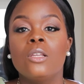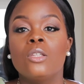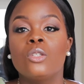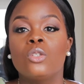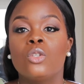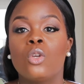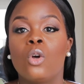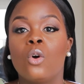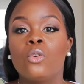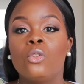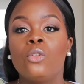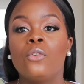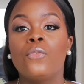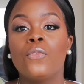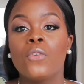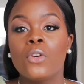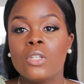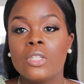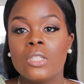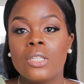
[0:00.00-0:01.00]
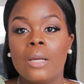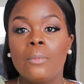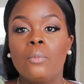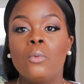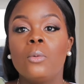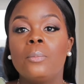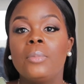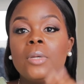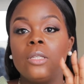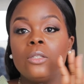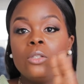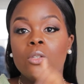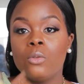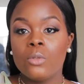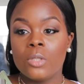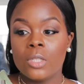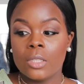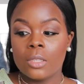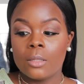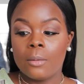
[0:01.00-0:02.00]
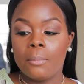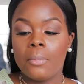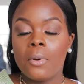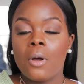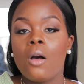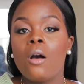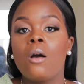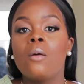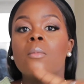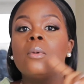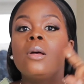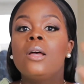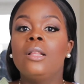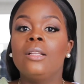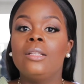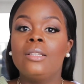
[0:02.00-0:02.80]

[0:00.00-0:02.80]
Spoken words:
So the first step will be using the balm,